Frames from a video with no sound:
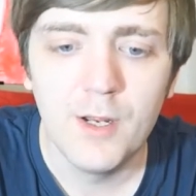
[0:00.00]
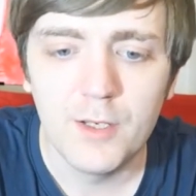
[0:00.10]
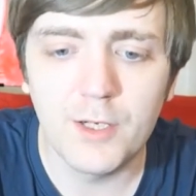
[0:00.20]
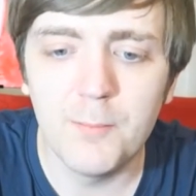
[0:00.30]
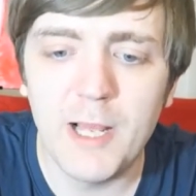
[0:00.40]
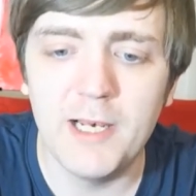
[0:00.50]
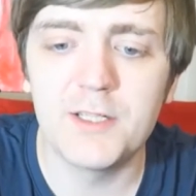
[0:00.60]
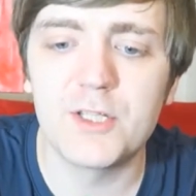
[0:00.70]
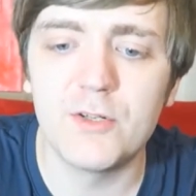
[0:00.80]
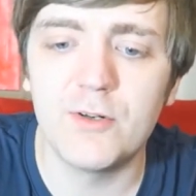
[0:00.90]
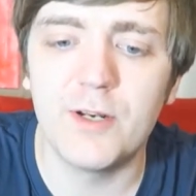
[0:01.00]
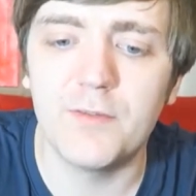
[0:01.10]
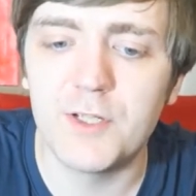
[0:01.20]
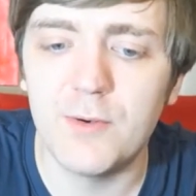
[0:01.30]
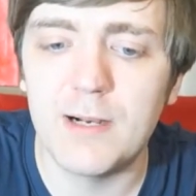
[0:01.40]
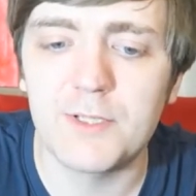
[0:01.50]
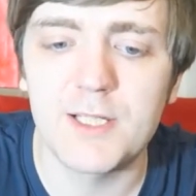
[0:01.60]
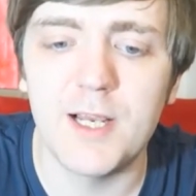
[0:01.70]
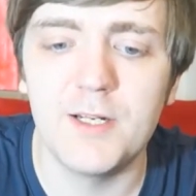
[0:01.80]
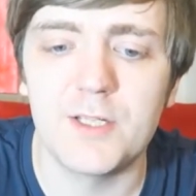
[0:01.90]
The compelling story of two
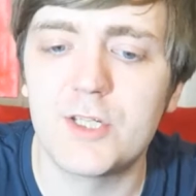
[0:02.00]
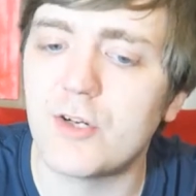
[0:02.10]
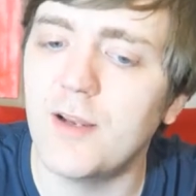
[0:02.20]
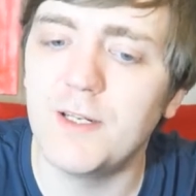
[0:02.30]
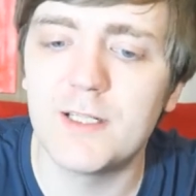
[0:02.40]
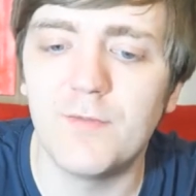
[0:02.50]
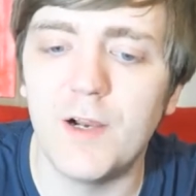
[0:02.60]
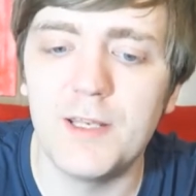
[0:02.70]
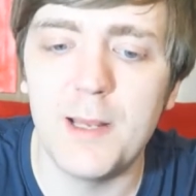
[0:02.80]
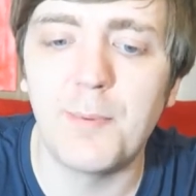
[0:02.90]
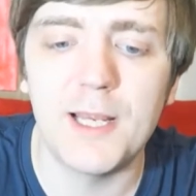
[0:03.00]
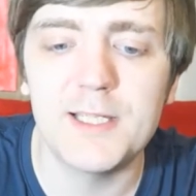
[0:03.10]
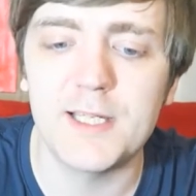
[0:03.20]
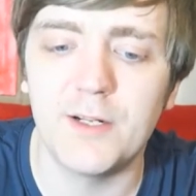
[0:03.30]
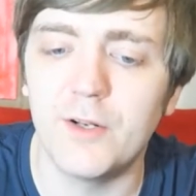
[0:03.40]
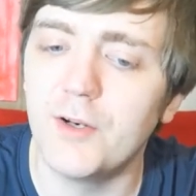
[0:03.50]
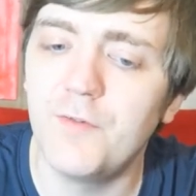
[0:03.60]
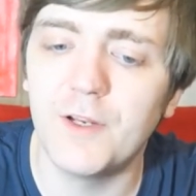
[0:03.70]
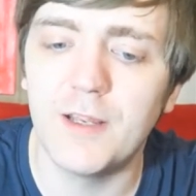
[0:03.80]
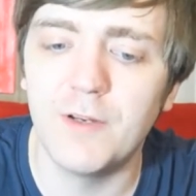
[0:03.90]
outsiders striving to find their place in an
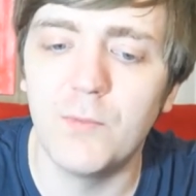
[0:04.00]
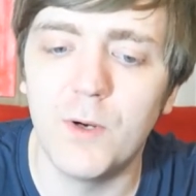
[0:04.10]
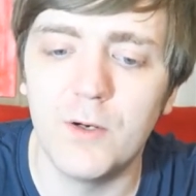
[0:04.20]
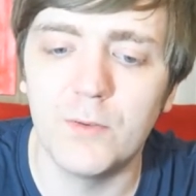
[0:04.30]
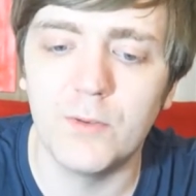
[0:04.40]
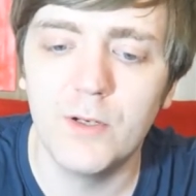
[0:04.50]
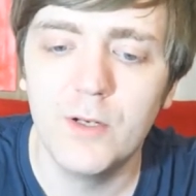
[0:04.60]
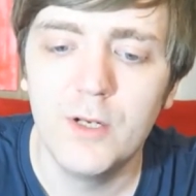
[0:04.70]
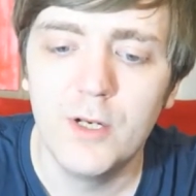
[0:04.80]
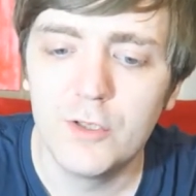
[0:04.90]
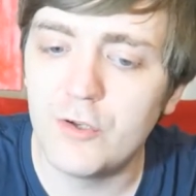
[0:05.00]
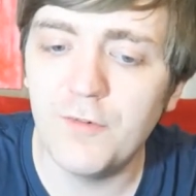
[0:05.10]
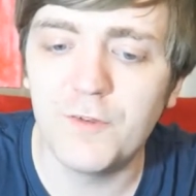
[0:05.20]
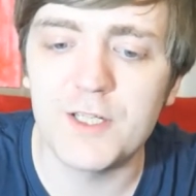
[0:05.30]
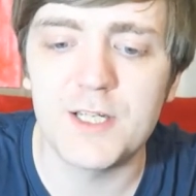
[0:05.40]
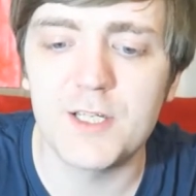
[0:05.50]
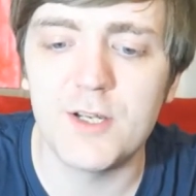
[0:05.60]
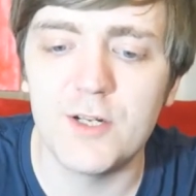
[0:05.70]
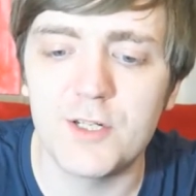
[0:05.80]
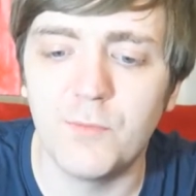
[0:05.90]
unforgiving world Drifters in
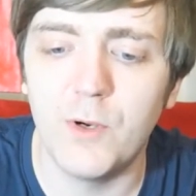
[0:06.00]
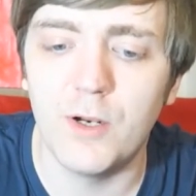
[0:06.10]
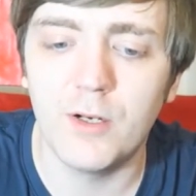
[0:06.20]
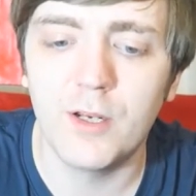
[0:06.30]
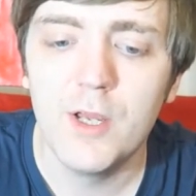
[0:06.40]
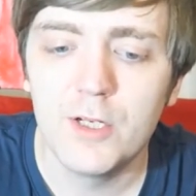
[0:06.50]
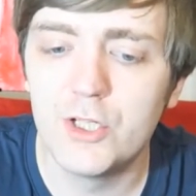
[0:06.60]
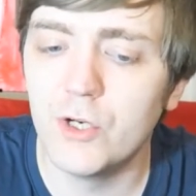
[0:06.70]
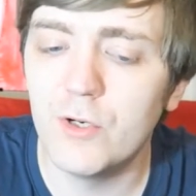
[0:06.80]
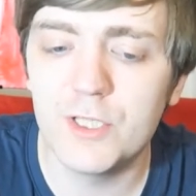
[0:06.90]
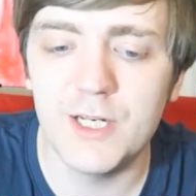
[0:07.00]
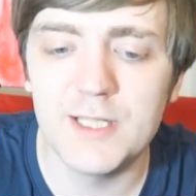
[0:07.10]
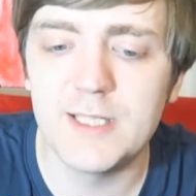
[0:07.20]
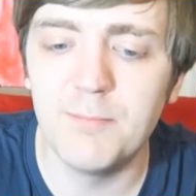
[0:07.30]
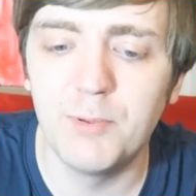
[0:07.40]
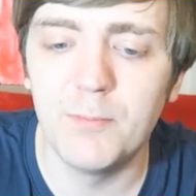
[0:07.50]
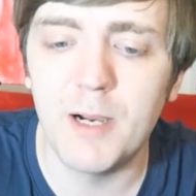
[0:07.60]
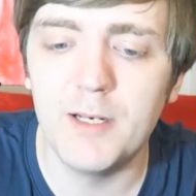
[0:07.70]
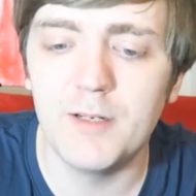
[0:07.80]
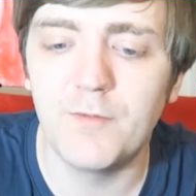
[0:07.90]
search of work, George and his
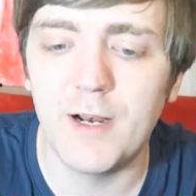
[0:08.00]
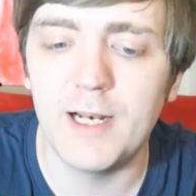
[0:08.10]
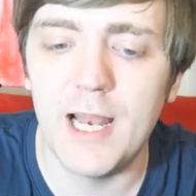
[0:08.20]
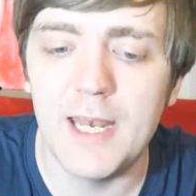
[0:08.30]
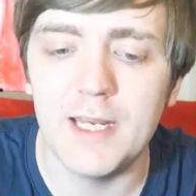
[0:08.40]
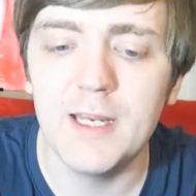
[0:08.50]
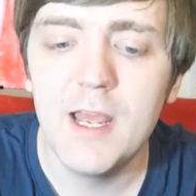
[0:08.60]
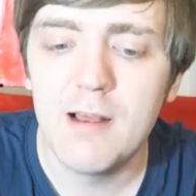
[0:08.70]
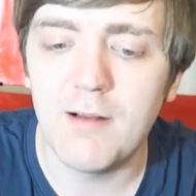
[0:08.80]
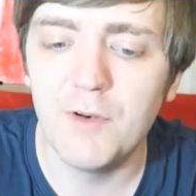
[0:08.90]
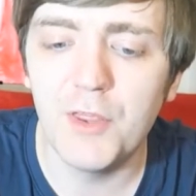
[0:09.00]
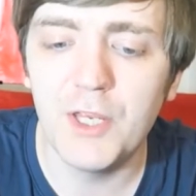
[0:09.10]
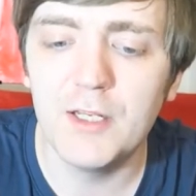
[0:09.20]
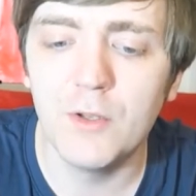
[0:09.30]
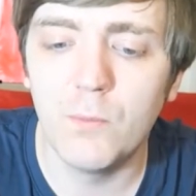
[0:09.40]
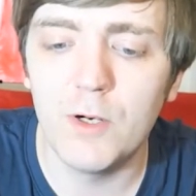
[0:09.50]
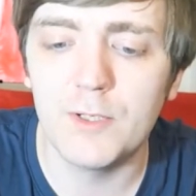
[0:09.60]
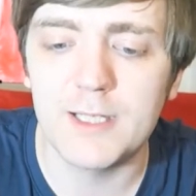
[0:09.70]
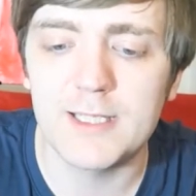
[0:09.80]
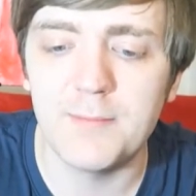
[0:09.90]
simple-minded friend Lennie have nothing in the
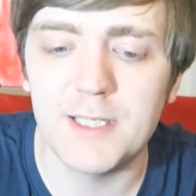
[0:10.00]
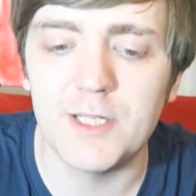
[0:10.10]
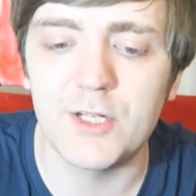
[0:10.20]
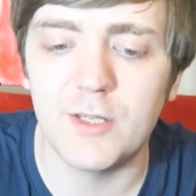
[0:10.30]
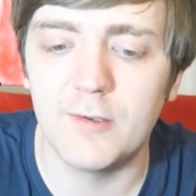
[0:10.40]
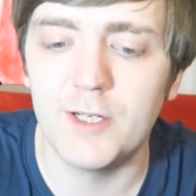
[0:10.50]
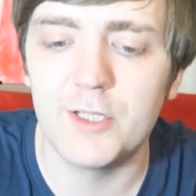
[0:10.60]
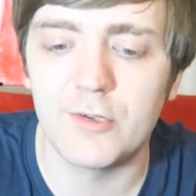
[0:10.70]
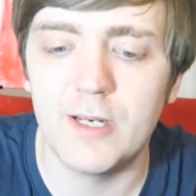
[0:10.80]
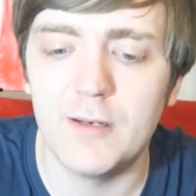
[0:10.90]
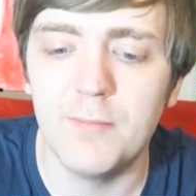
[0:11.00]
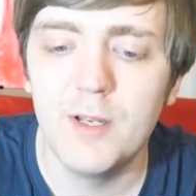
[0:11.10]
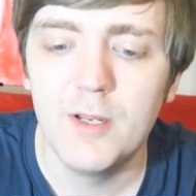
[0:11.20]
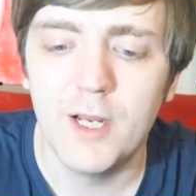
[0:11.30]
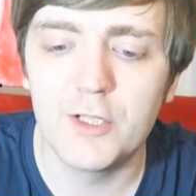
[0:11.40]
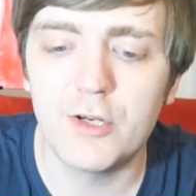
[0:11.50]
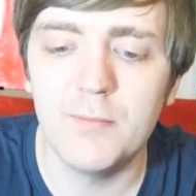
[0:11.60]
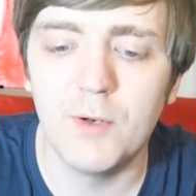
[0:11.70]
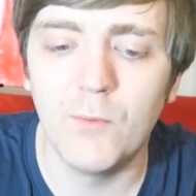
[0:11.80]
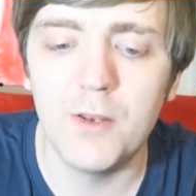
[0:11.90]
world except each other and a dream, a
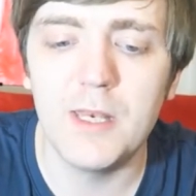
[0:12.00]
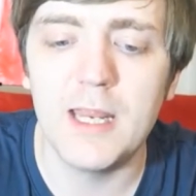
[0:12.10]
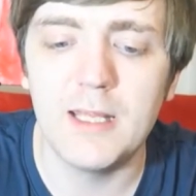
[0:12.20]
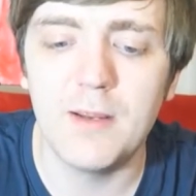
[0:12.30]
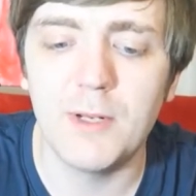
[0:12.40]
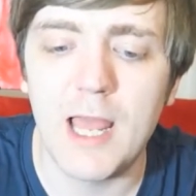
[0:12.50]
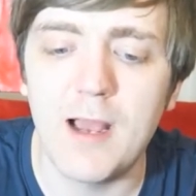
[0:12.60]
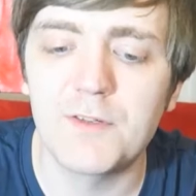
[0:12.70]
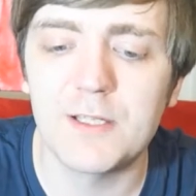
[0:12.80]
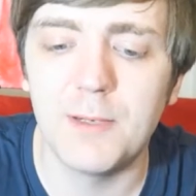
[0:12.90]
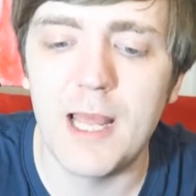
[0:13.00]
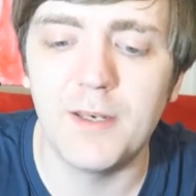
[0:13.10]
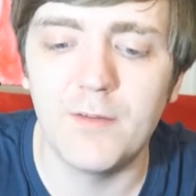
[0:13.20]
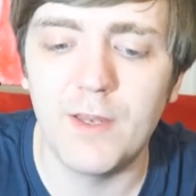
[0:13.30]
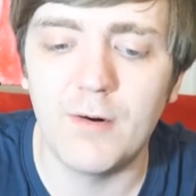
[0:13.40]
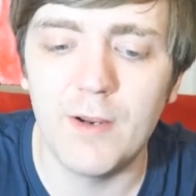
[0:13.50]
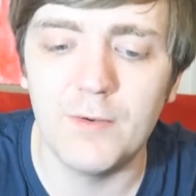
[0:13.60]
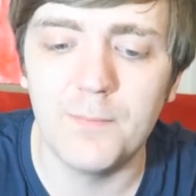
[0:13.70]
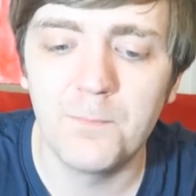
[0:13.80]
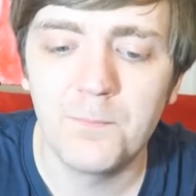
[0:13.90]
dream that one day they will have some land of their
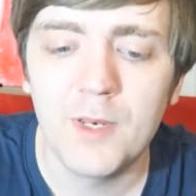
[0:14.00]
own.